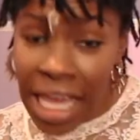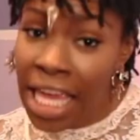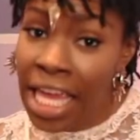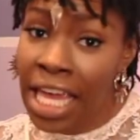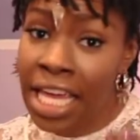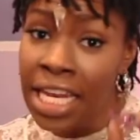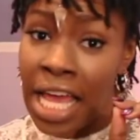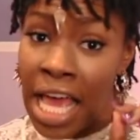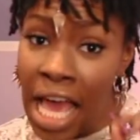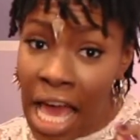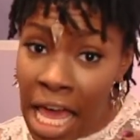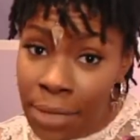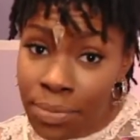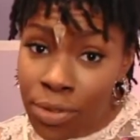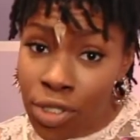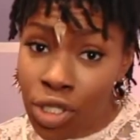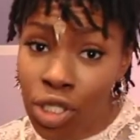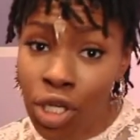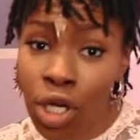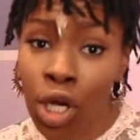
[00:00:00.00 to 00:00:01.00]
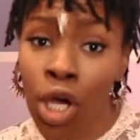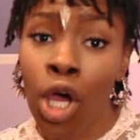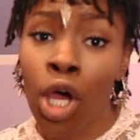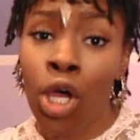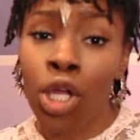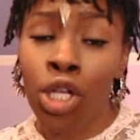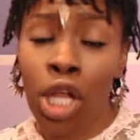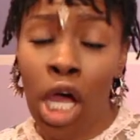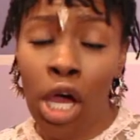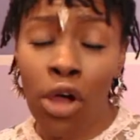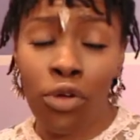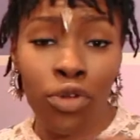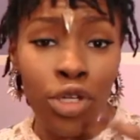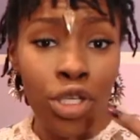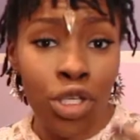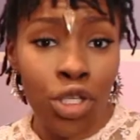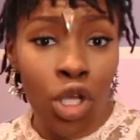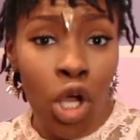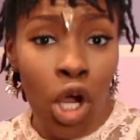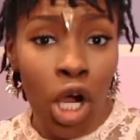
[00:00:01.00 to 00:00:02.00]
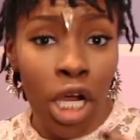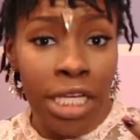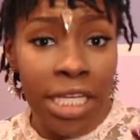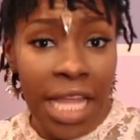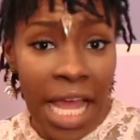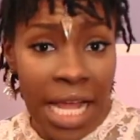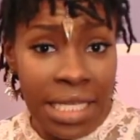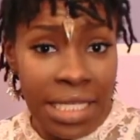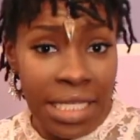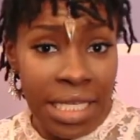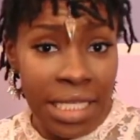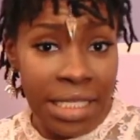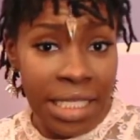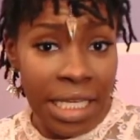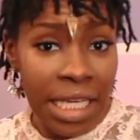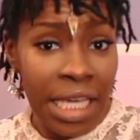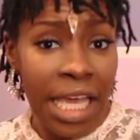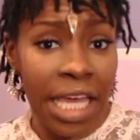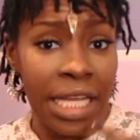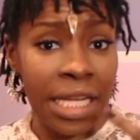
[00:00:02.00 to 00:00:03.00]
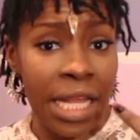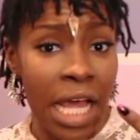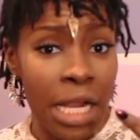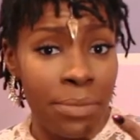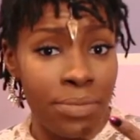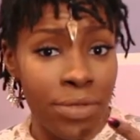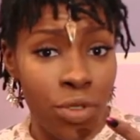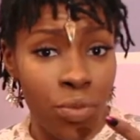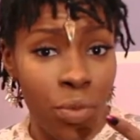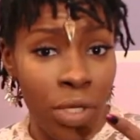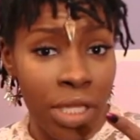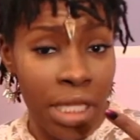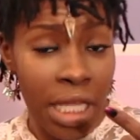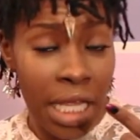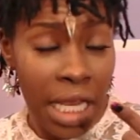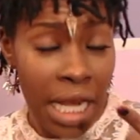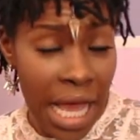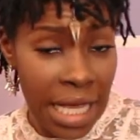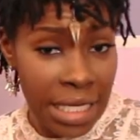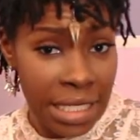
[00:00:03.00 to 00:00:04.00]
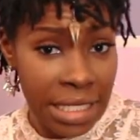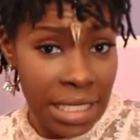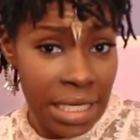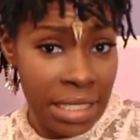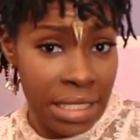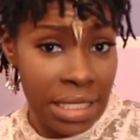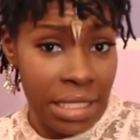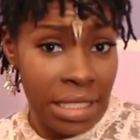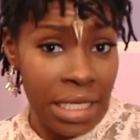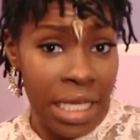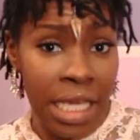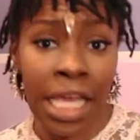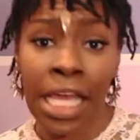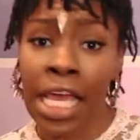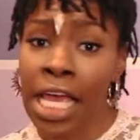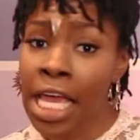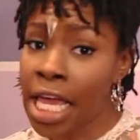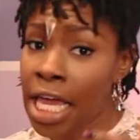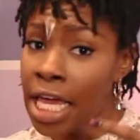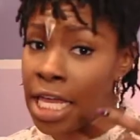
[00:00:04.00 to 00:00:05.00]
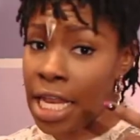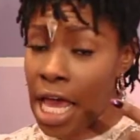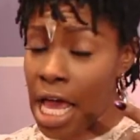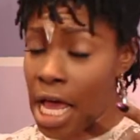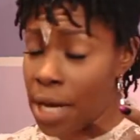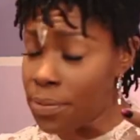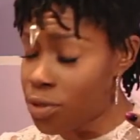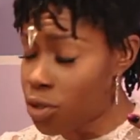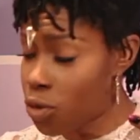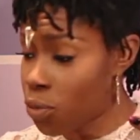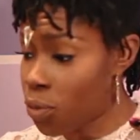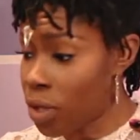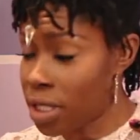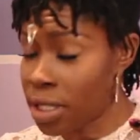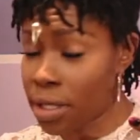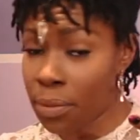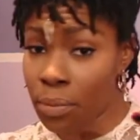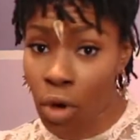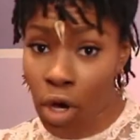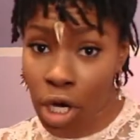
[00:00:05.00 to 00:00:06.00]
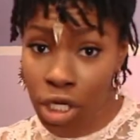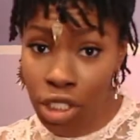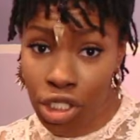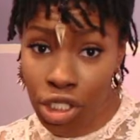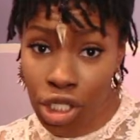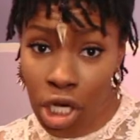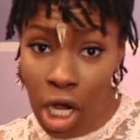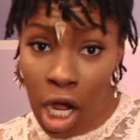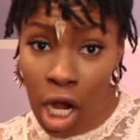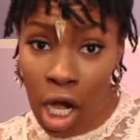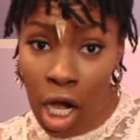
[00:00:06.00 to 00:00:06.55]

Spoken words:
It helps to restore density. It helps with the elasticity. It helps with the moisture.